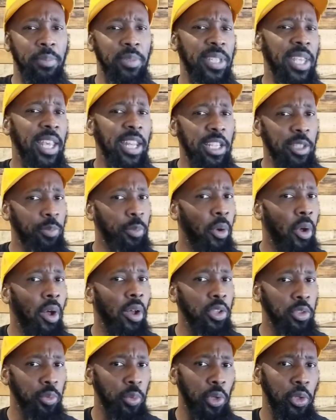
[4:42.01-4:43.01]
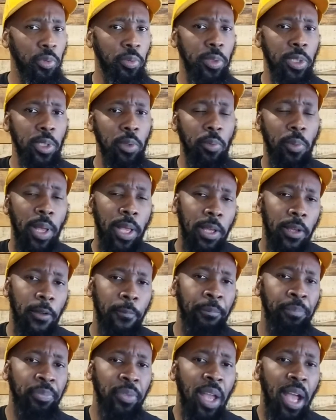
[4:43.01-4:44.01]
Tennis balls work really
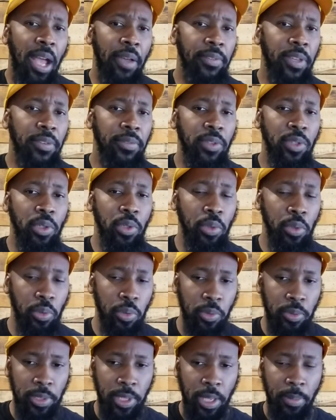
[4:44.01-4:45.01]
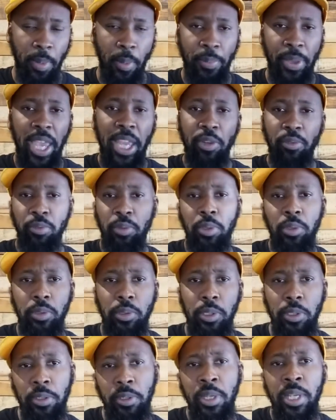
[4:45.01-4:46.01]
well. I've even used a paint
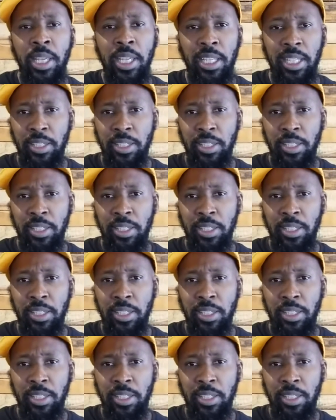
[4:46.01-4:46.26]
roller.